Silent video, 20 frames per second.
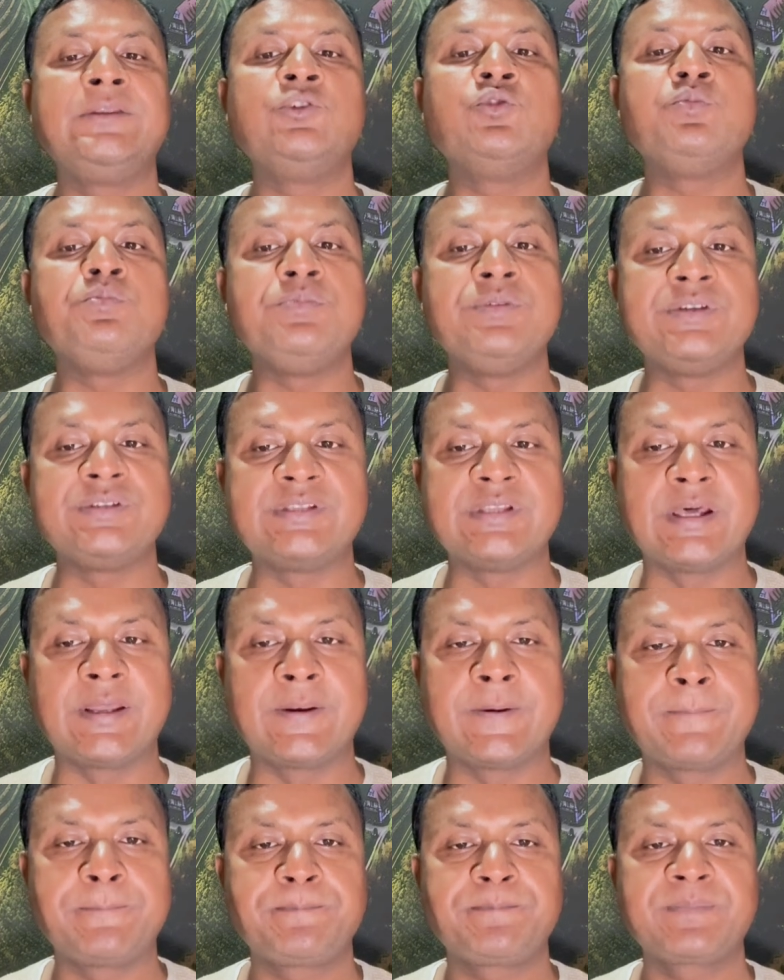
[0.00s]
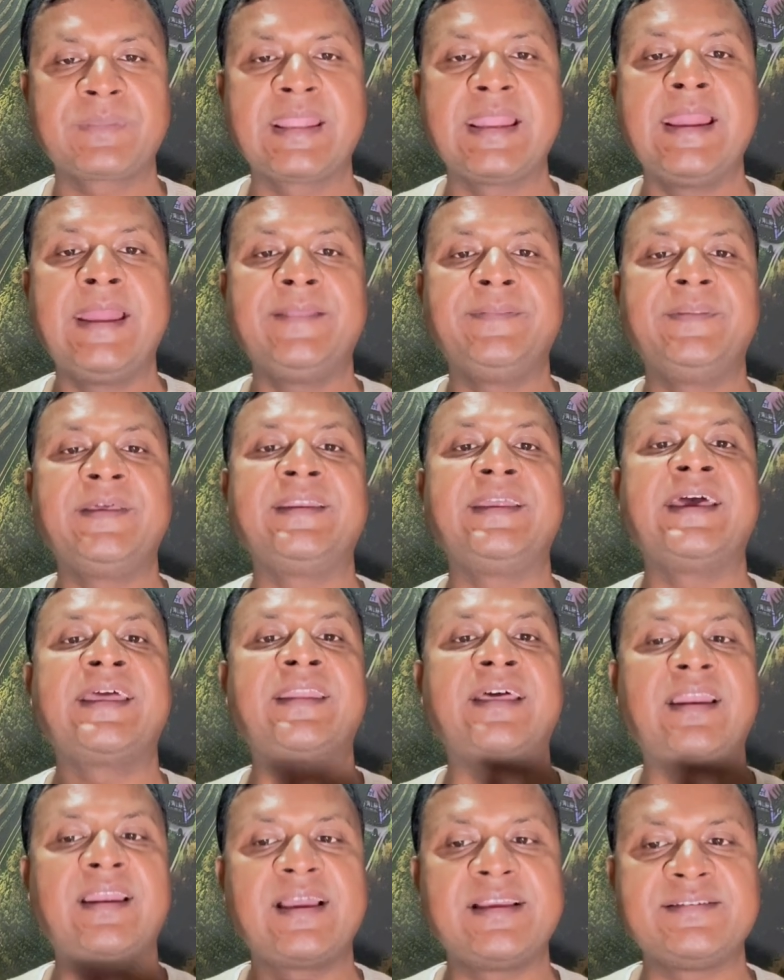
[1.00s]
you measure, then
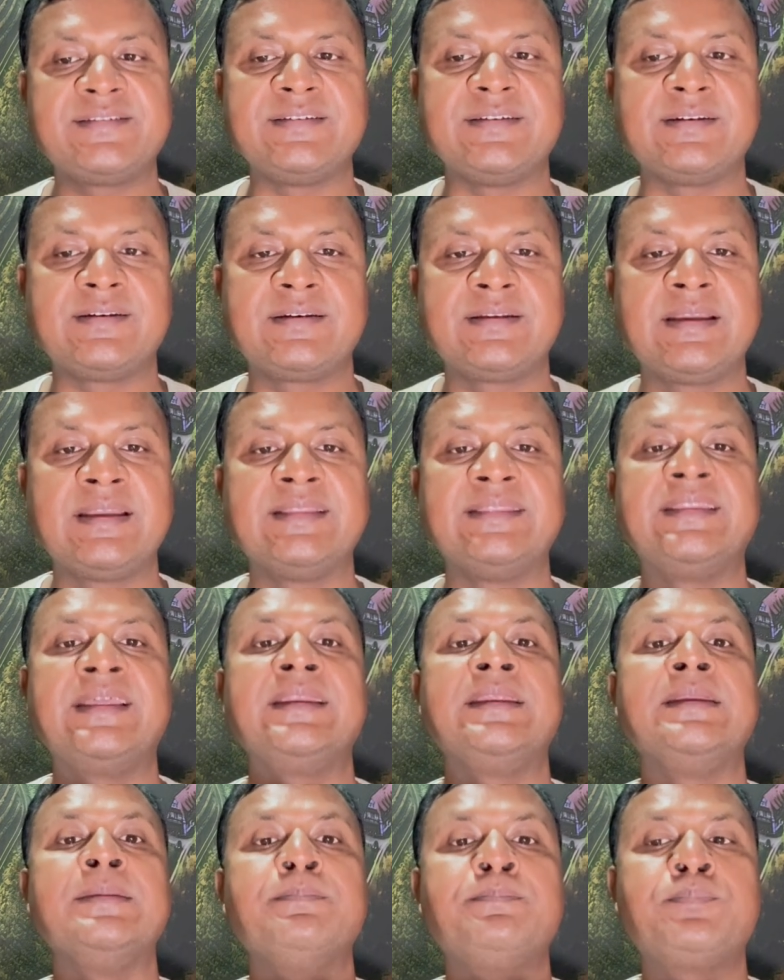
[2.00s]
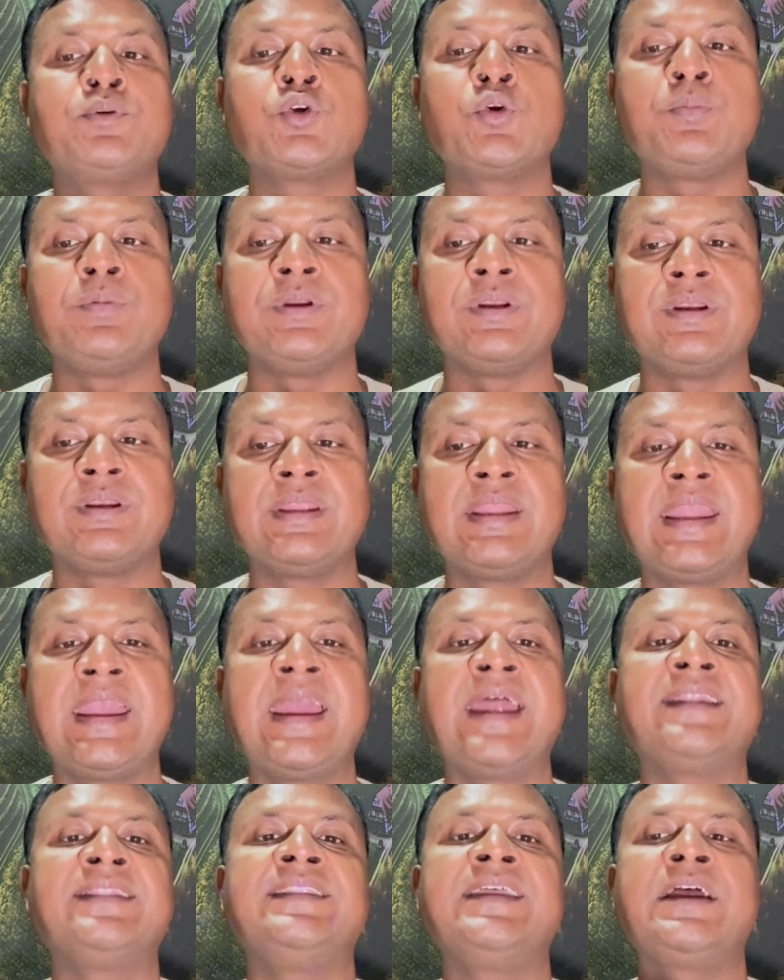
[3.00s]
analyze it, then improve it,
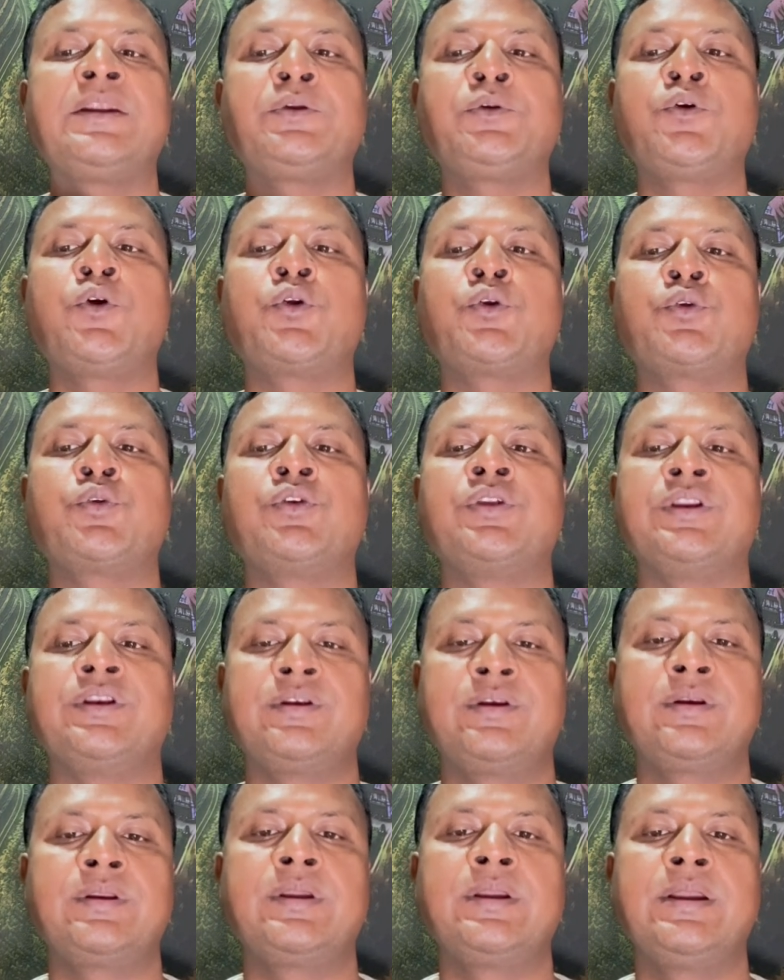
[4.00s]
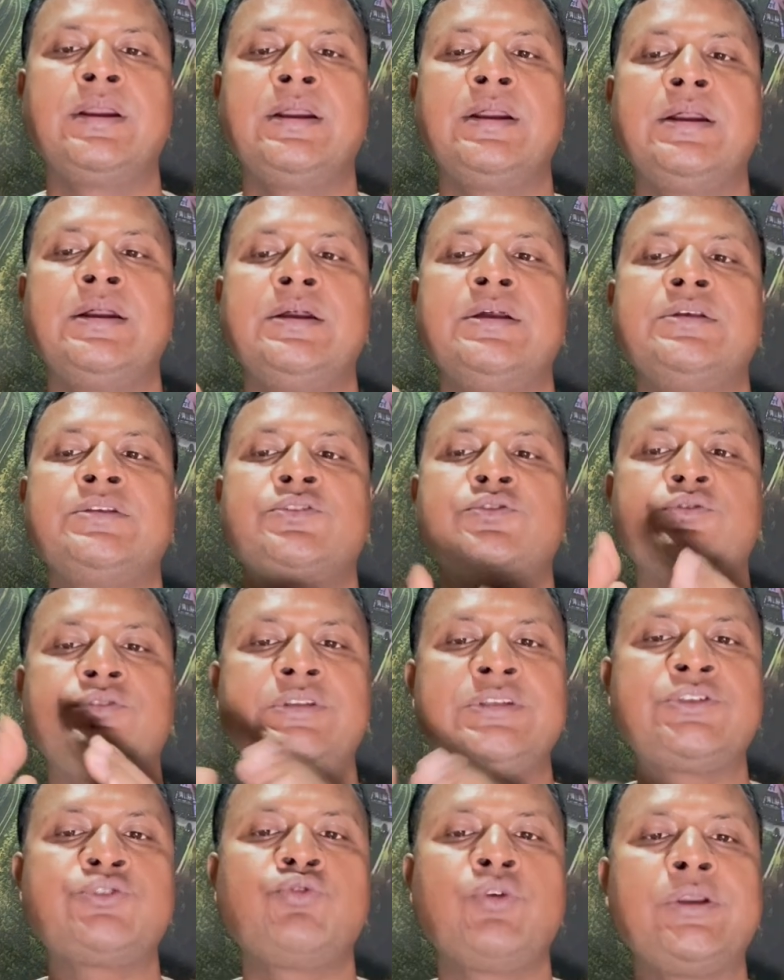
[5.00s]
and then control it. So
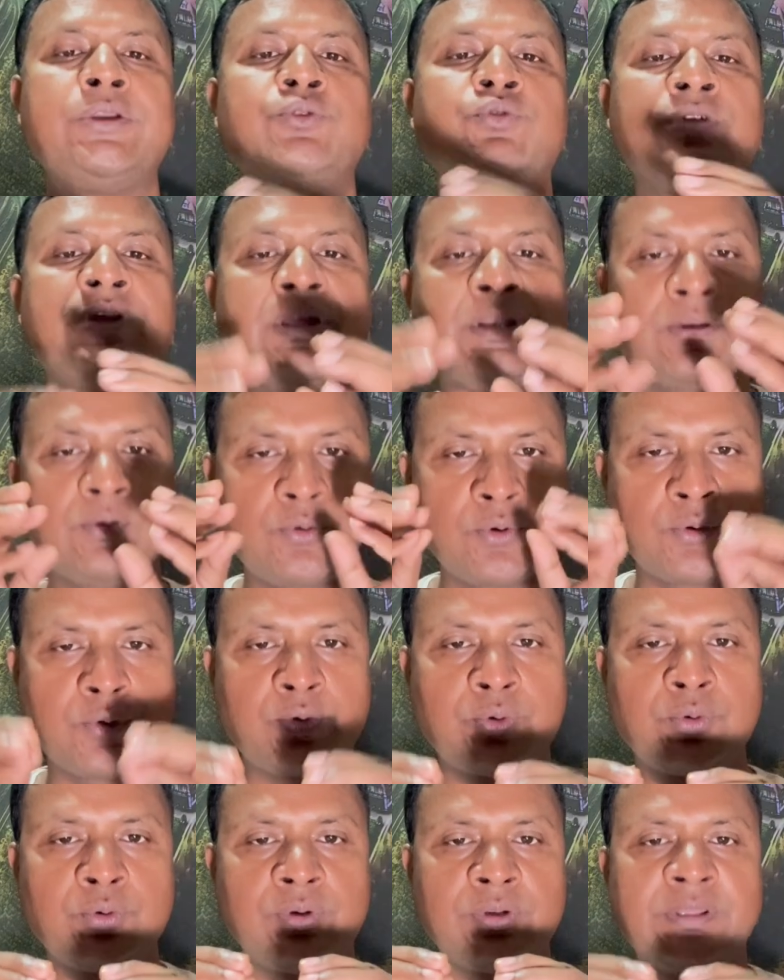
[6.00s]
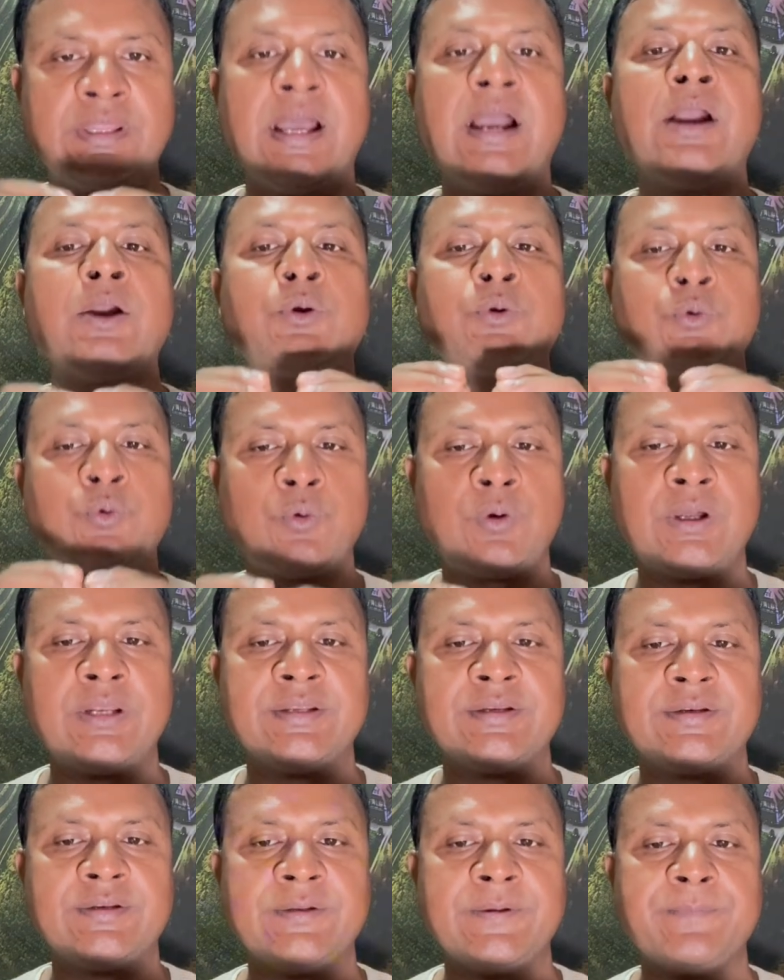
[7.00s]
this way you can control the
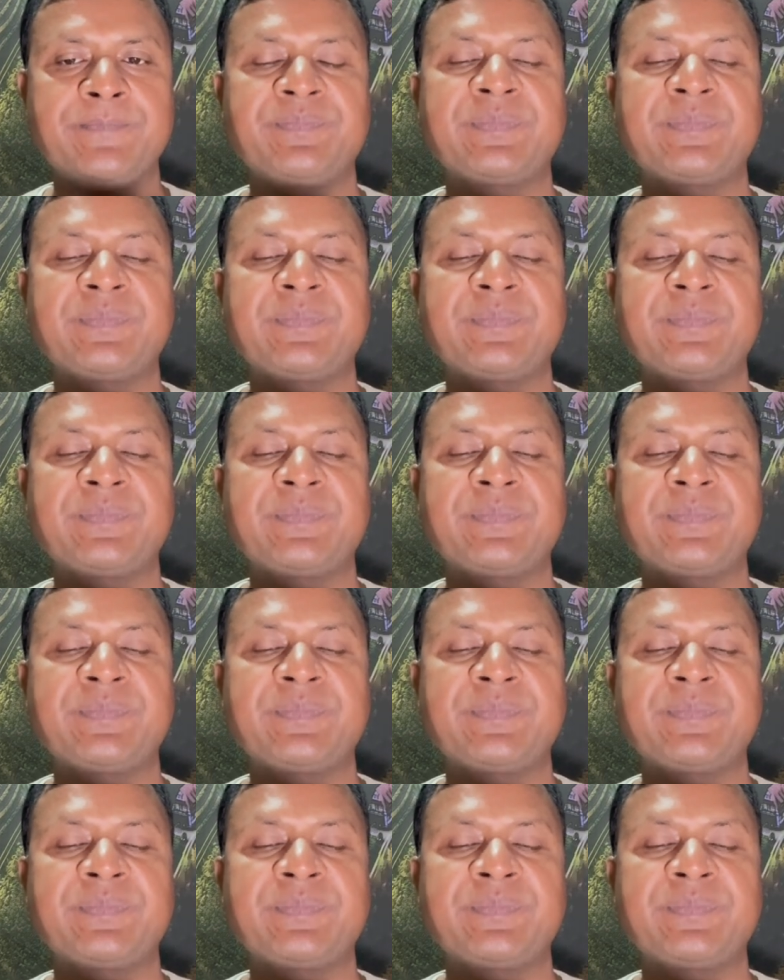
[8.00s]
quality.